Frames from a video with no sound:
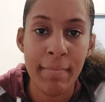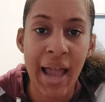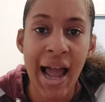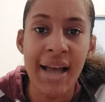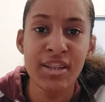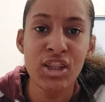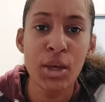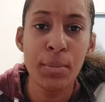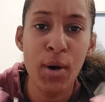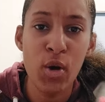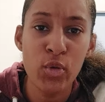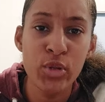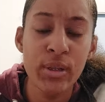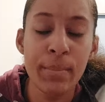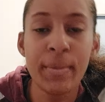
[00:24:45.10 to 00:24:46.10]
I
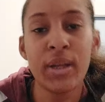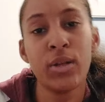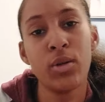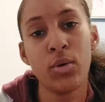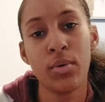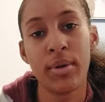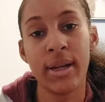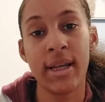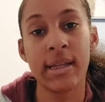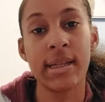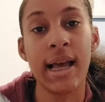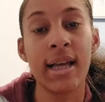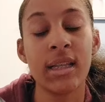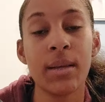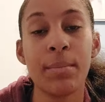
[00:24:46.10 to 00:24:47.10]
supposed to be doing this.
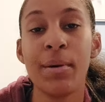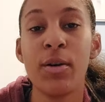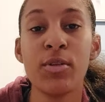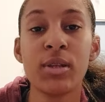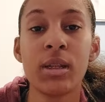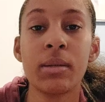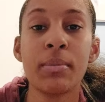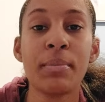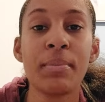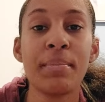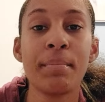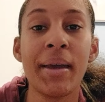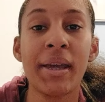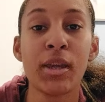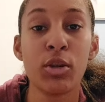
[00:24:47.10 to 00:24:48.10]
I supposed to be
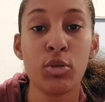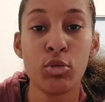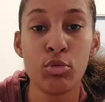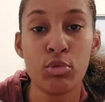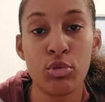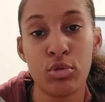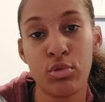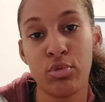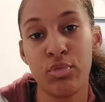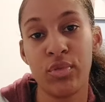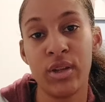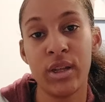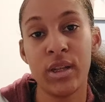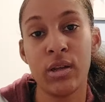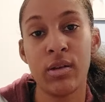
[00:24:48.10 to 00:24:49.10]
making YouTube
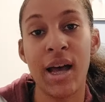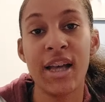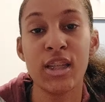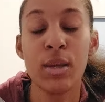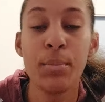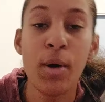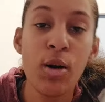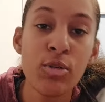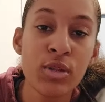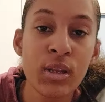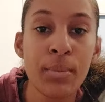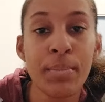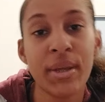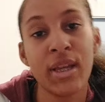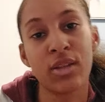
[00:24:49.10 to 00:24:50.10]
video. I supposed
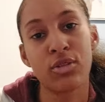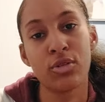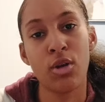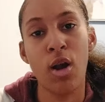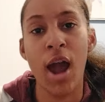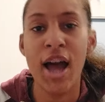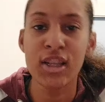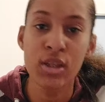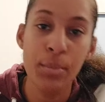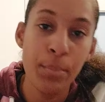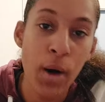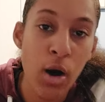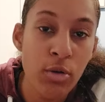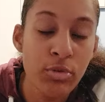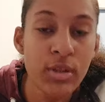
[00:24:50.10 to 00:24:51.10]
to be a star. I
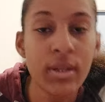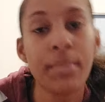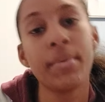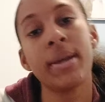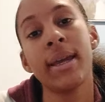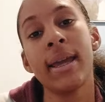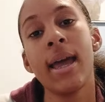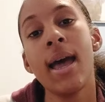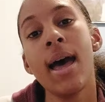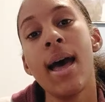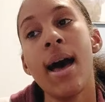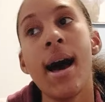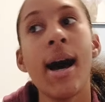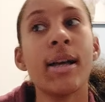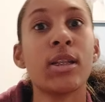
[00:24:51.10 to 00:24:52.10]
supposed to be
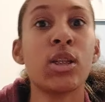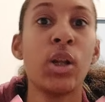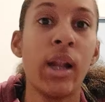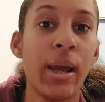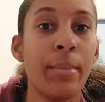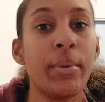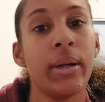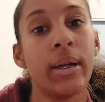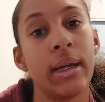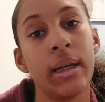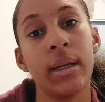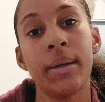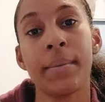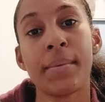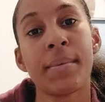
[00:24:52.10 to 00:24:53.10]
a
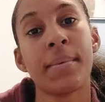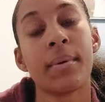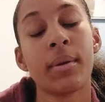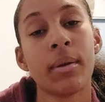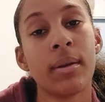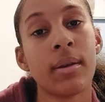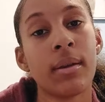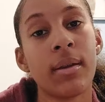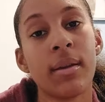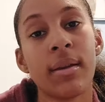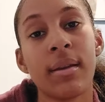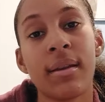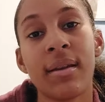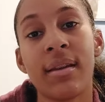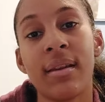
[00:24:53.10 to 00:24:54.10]
celebrity.
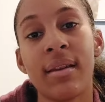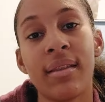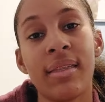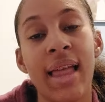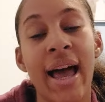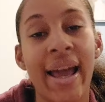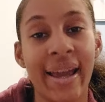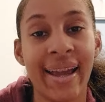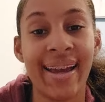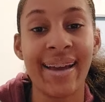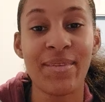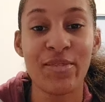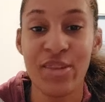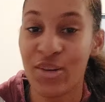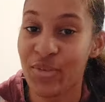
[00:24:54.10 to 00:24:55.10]
Like
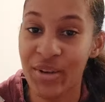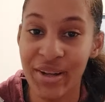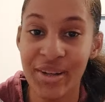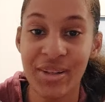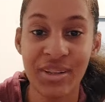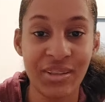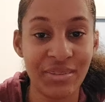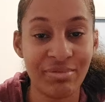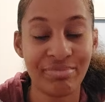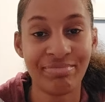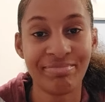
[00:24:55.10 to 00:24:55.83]
for real.